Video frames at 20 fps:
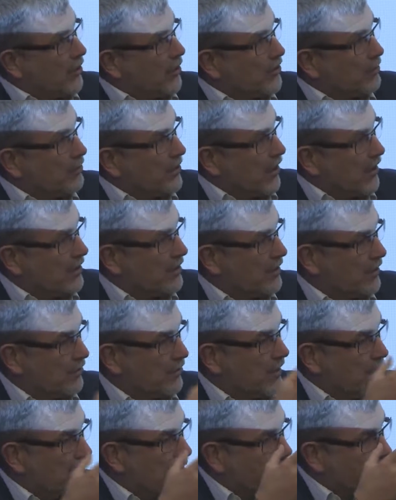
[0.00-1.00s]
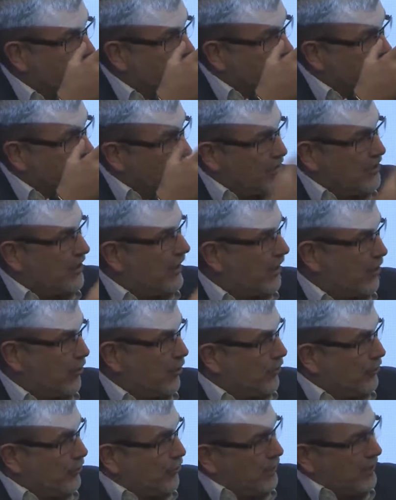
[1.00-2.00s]
Because if
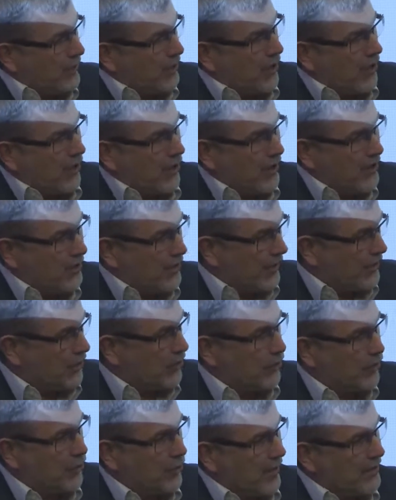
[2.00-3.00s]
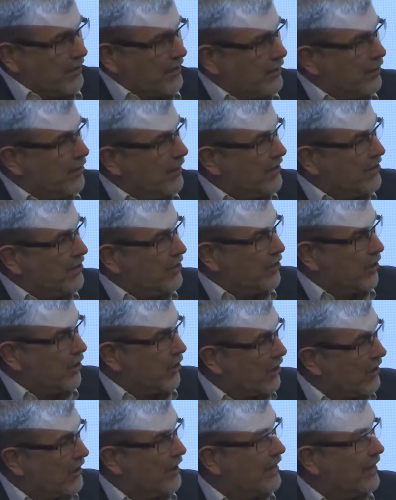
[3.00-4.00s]
stakeholders, whether architects, contractors, investors, are
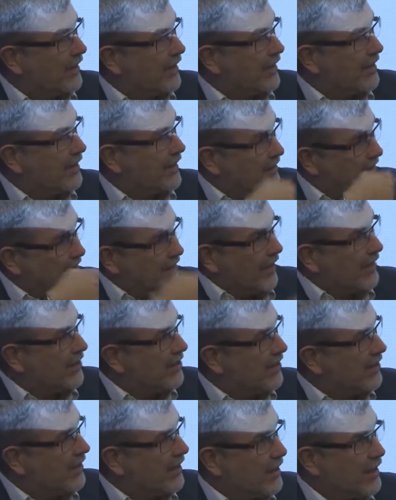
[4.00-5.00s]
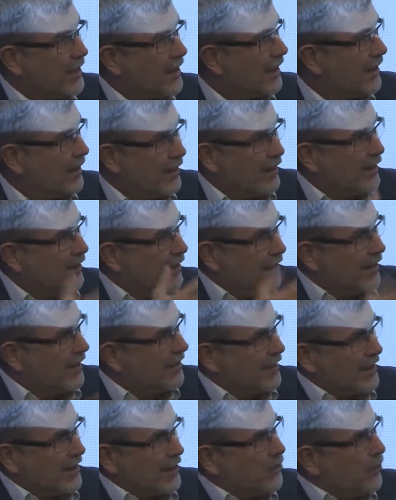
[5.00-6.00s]
clearly against sanctioning,
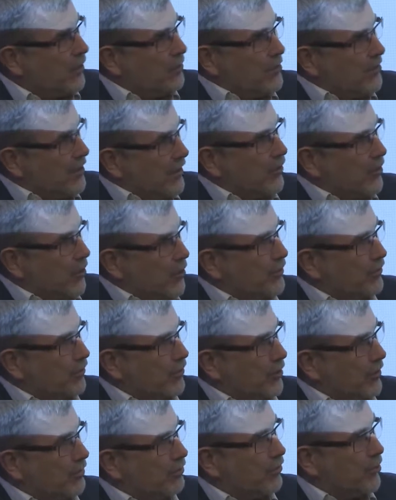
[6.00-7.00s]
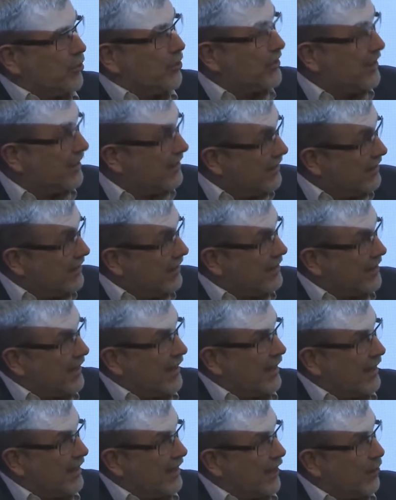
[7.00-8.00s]
it's extremely difficult for politics in this
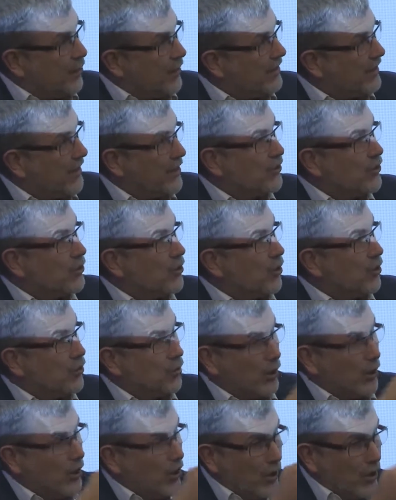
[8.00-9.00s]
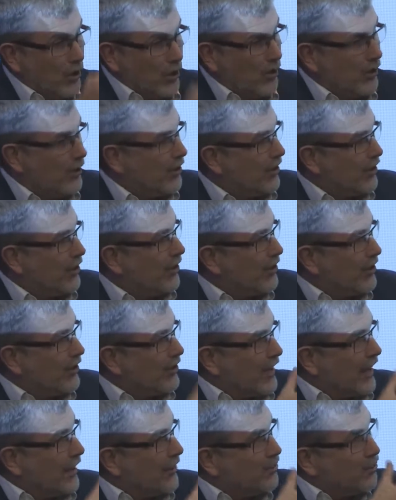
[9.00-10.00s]
area where there is no
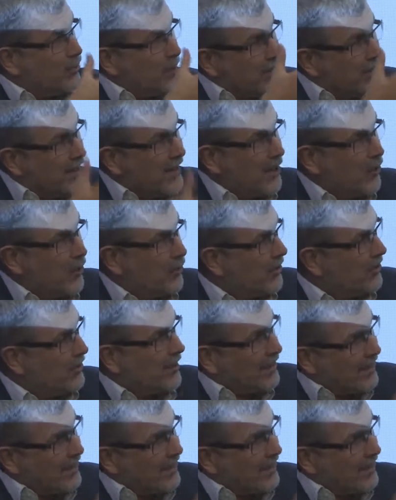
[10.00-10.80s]
life-threatening risk.